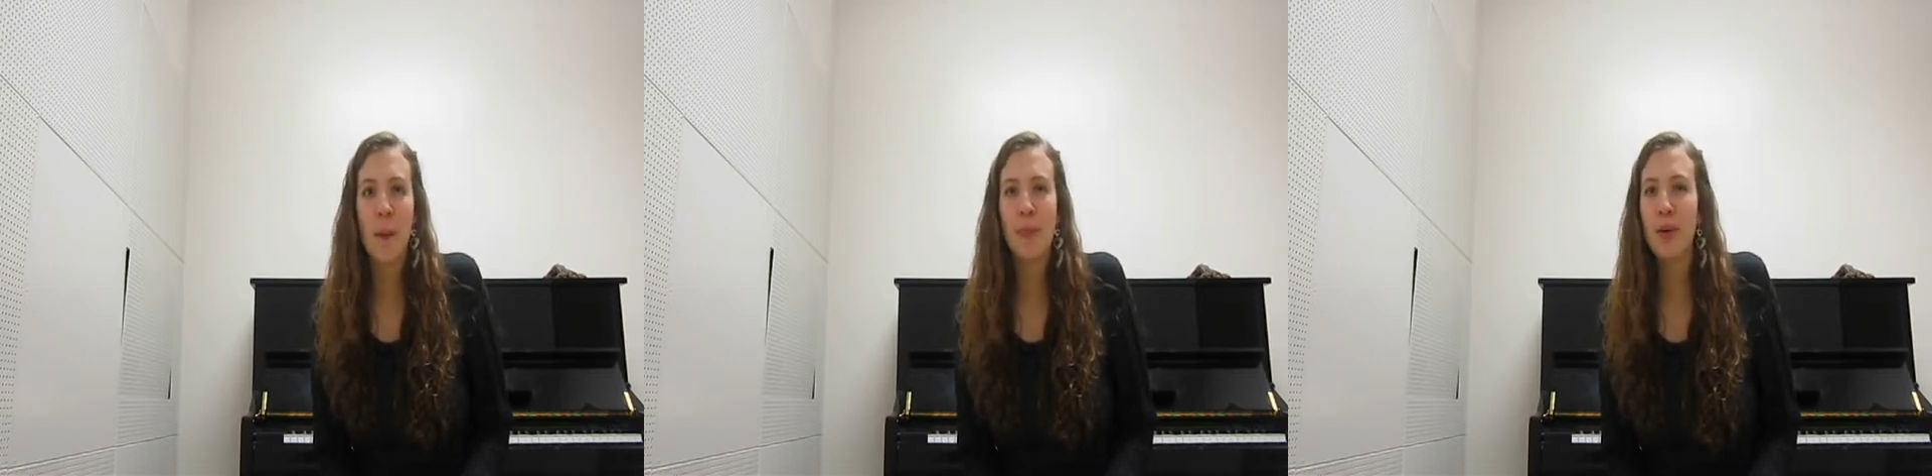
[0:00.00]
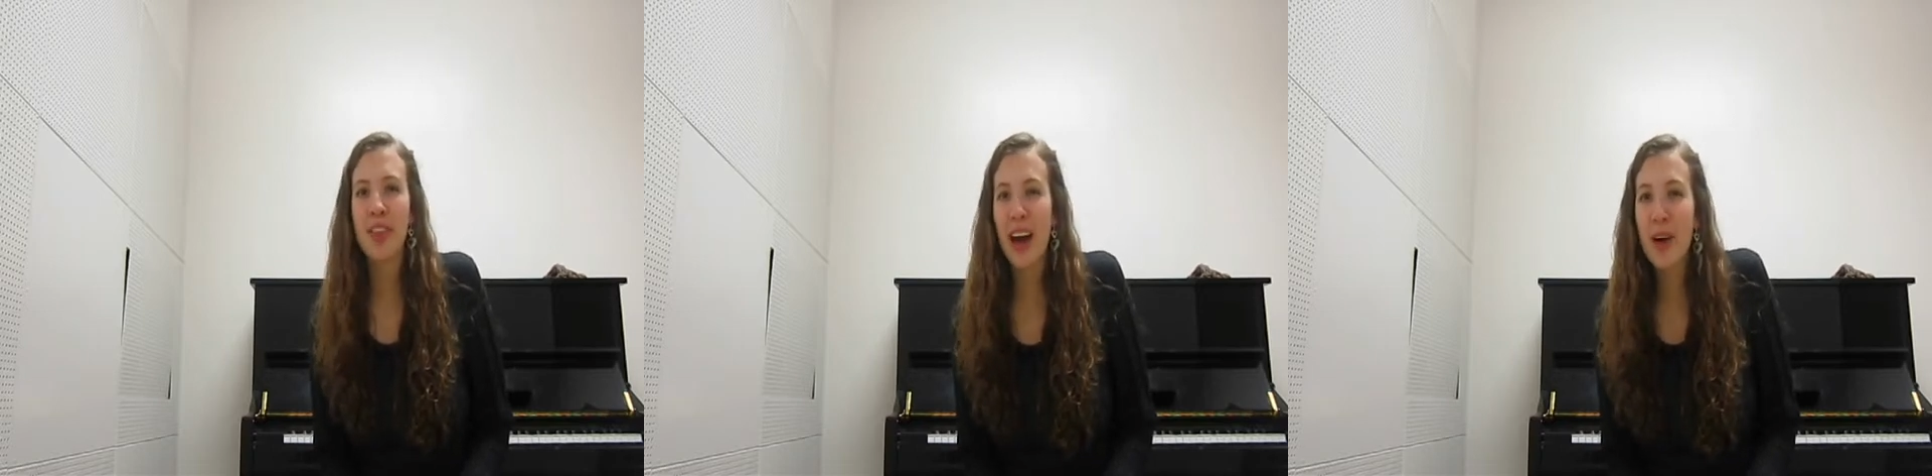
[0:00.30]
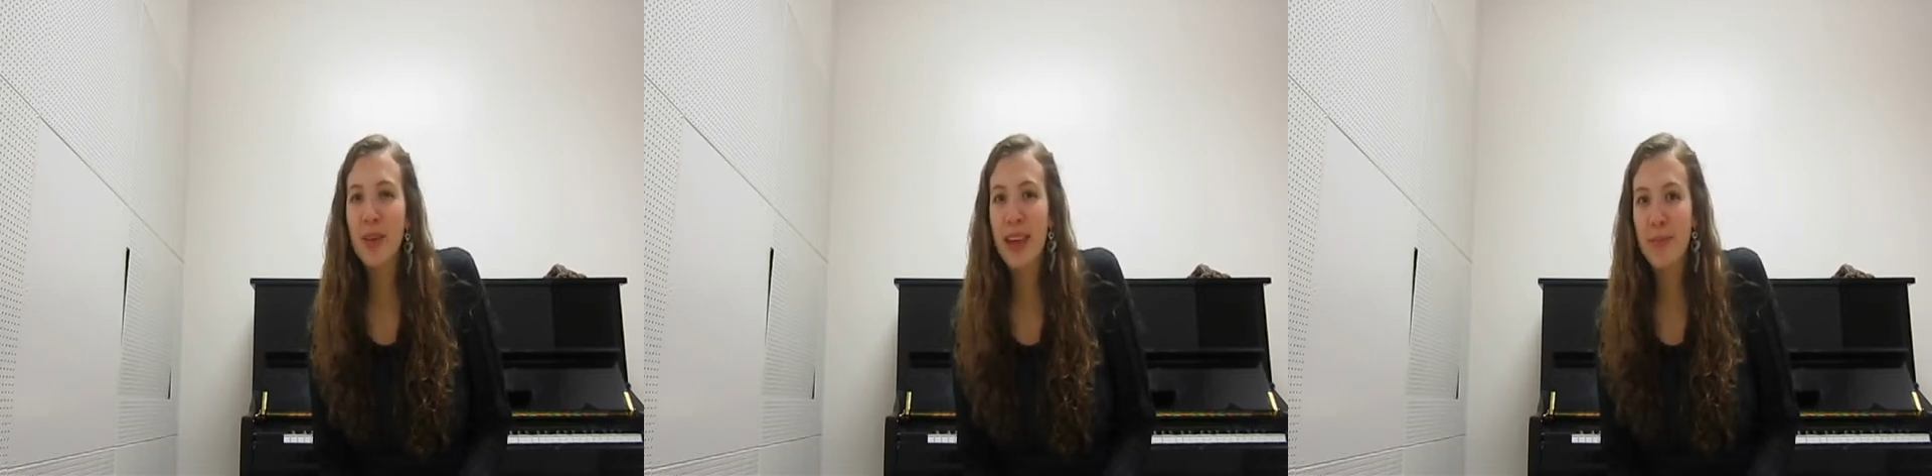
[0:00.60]
But
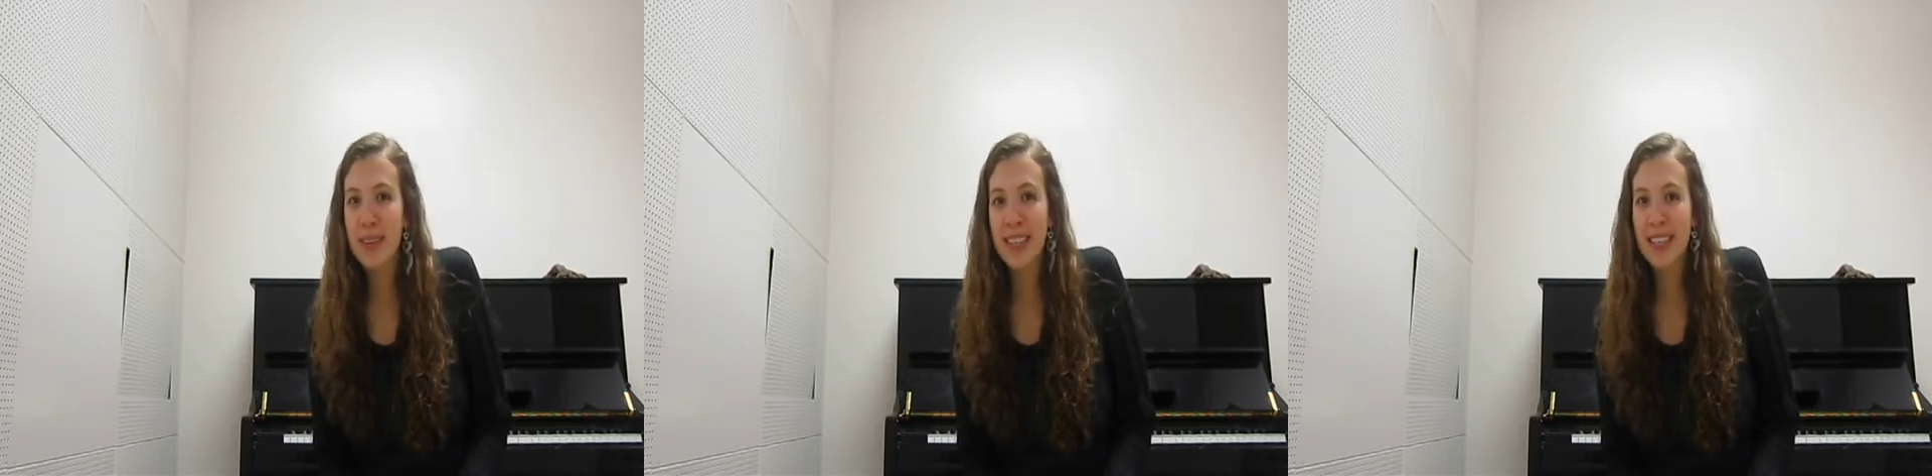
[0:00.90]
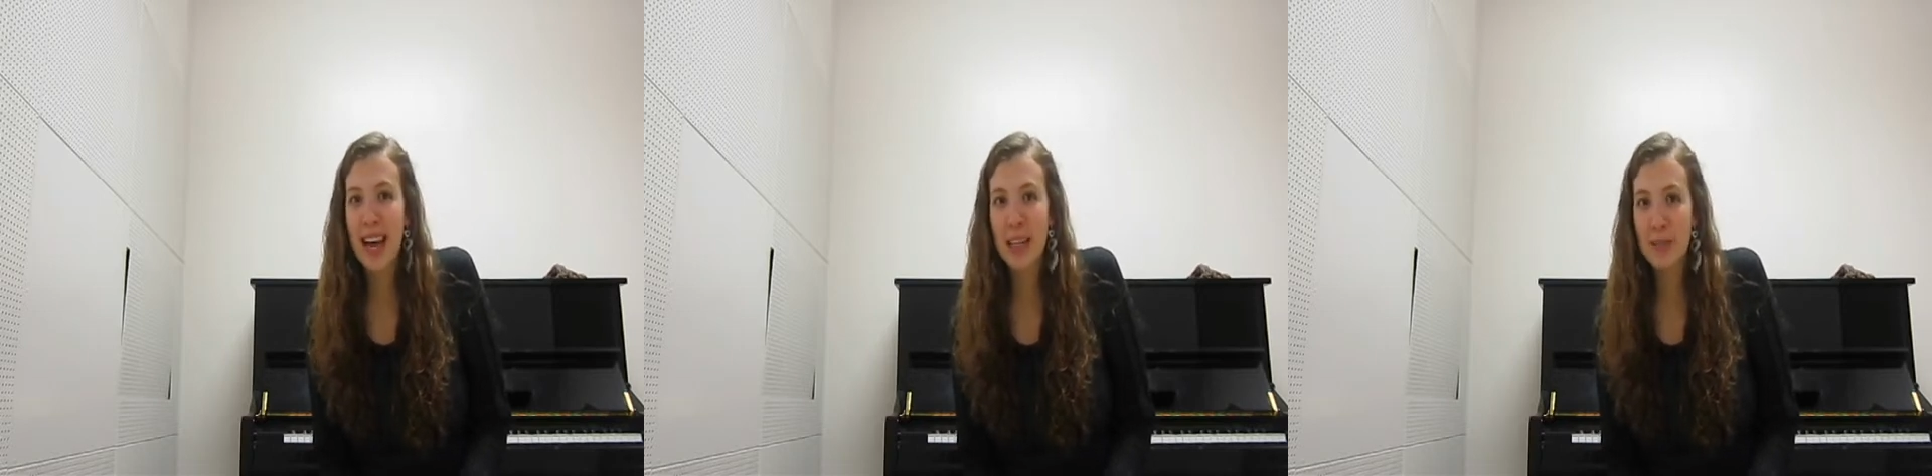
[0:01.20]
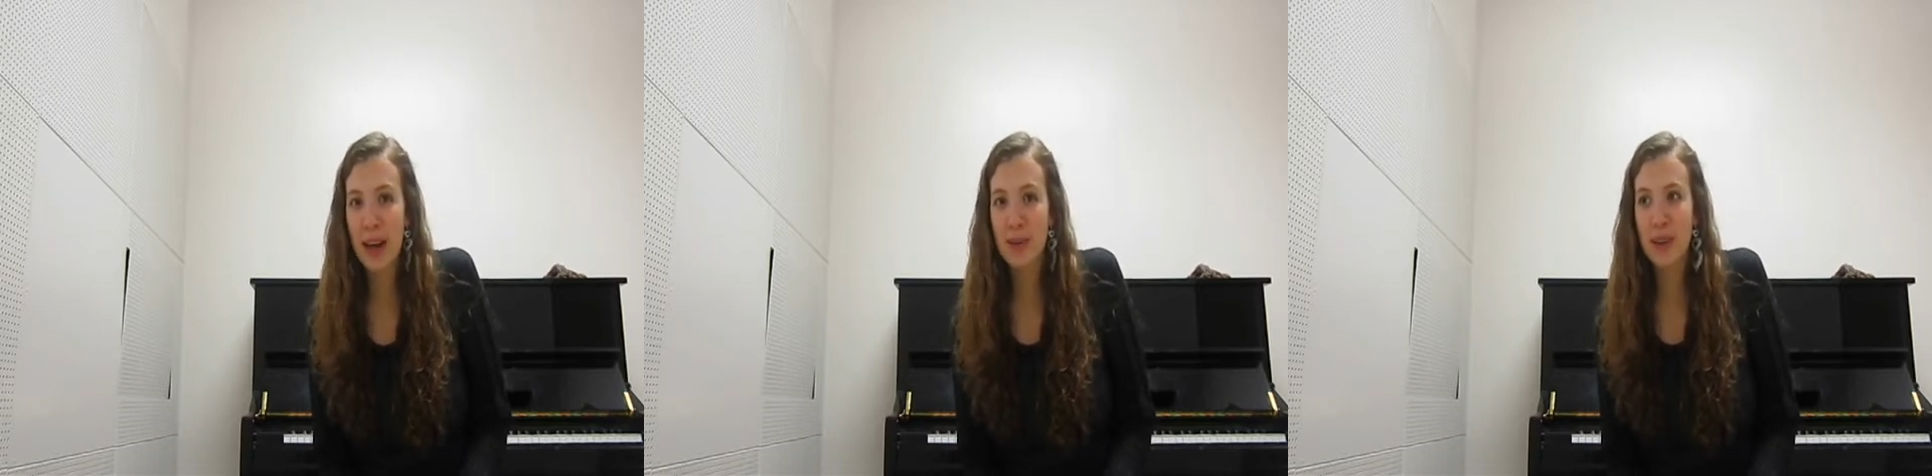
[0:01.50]
without that business aspect,